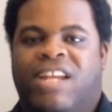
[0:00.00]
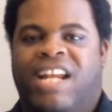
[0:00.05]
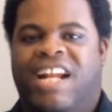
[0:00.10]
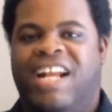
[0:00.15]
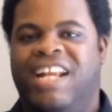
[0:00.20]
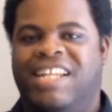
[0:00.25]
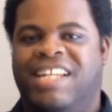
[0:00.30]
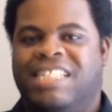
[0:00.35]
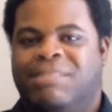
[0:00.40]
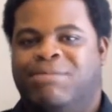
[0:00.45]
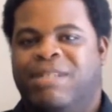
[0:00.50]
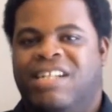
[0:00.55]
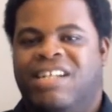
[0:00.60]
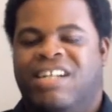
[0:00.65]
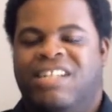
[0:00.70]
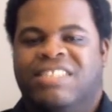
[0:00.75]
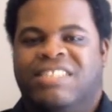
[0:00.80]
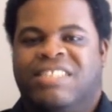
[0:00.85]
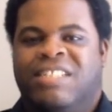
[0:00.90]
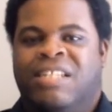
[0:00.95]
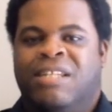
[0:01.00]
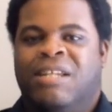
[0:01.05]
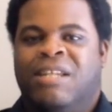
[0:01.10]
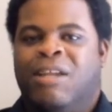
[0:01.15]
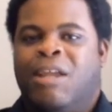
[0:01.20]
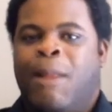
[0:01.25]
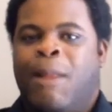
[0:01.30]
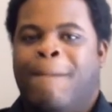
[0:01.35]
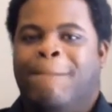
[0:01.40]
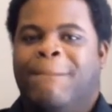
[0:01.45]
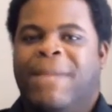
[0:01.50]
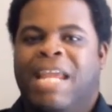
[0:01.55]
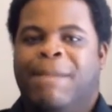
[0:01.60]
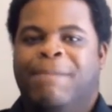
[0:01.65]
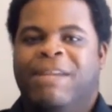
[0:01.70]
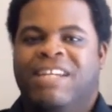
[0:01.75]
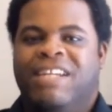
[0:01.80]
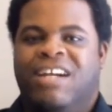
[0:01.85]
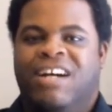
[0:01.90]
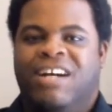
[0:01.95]
and I guess because
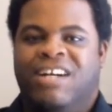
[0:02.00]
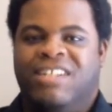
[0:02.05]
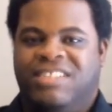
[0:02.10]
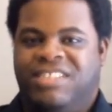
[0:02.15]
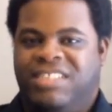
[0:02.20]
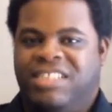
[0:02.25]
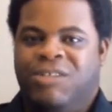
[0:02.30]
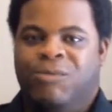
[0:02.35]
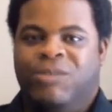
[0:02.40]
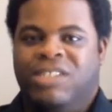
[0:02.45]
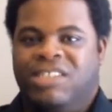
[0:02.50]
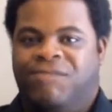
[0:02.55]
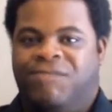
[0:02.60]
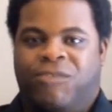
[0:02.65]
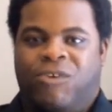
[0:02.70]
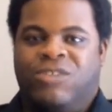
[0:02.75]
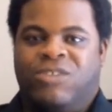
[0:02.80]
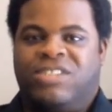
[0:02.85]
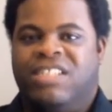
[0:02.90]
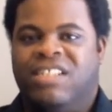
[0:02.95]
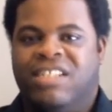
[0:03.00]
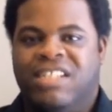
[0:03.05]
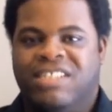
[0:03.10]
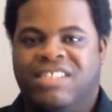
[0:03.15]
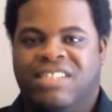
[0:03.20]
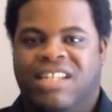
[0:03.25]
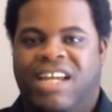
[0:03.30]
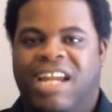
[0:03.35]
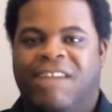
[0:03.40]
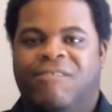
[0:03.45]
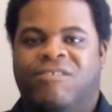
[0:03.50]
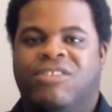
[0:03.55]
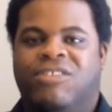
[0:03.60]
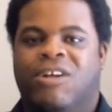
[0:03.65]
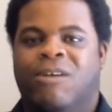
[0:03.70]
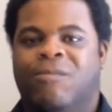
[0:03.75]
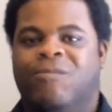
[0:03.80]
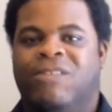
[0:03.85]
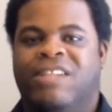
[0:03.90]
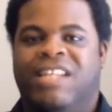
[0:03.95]
maybe uh, she was first in his life,
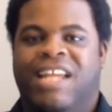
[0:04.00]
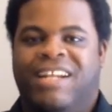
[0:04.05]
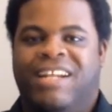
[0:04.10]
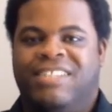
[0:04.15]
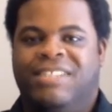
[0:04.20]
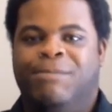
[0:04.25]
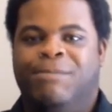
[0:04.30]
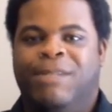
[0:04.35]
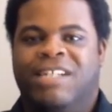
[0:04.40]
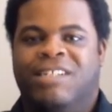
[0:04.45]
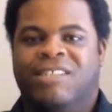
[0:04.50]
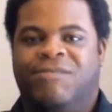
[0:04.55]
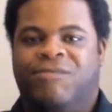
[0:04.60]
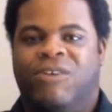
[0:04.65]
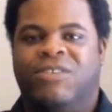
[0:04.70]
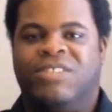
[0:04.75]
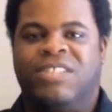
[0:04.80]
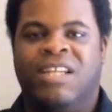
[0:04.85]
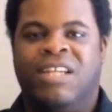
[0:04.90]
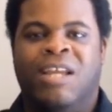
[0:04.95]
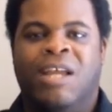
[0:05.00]
so that she becomes first.